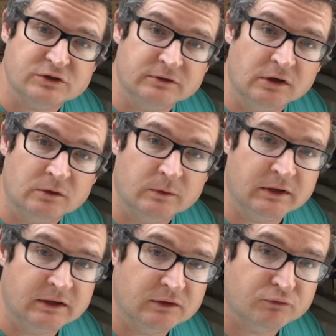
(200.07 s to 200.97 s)
the dog when
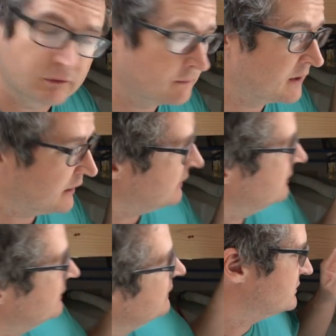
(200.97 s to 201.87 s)
he gets really muddy.
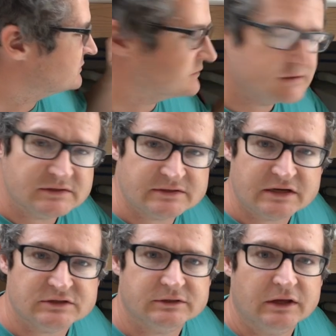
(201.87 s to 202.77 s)
So this is
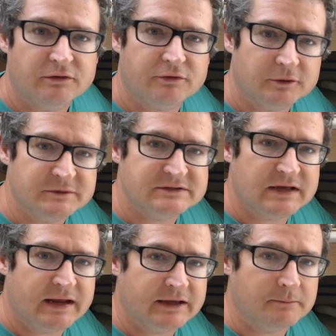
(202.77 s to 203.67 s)
actually a
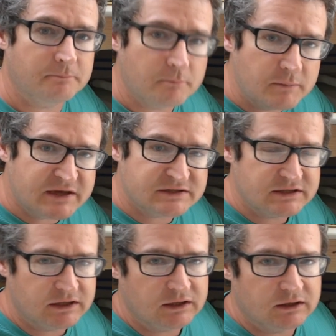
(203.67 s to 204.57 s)
thermostatic
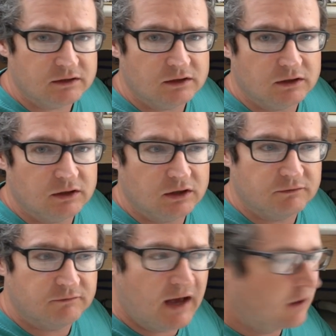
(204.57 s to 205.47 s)
mixing
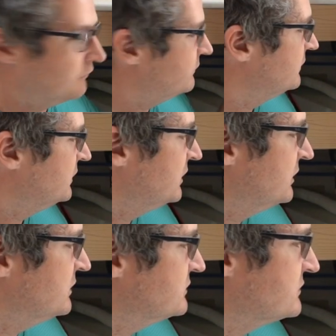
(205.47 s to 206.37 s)
valve.
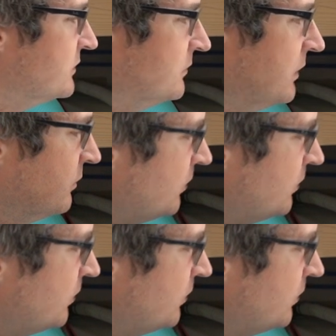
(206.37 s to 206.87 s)
So on